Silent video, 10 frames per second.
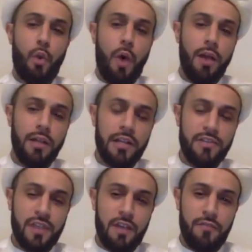the
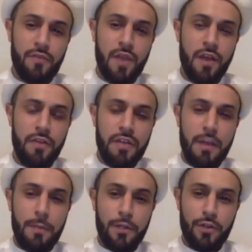qualities of the
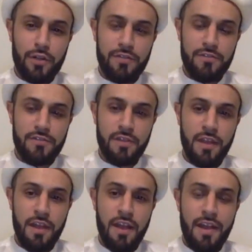
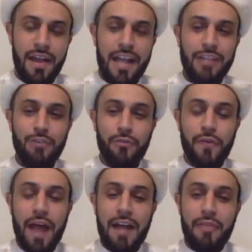hypocrites. And you
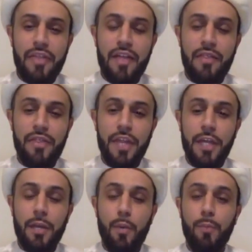find that
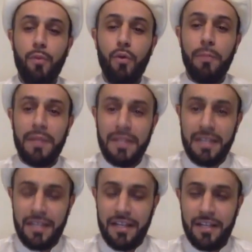the
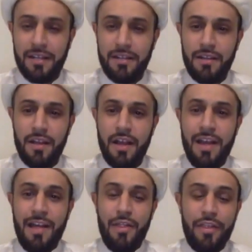mu'mineen,
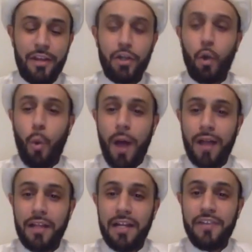their
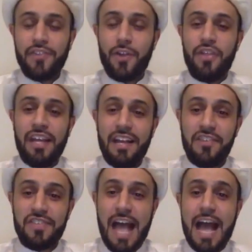qualities are the
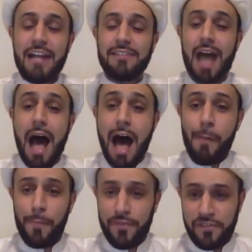exact
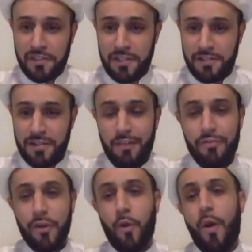opposite
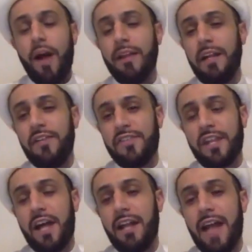of the qualities that
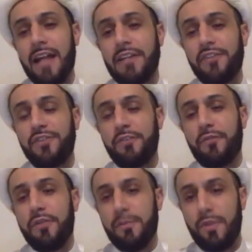Allah listed
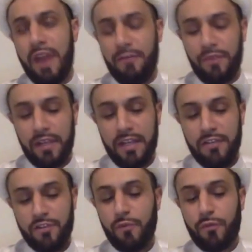for the munafiqeen.
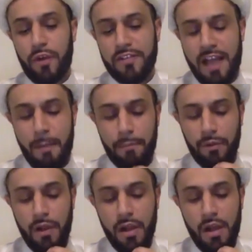So, for example,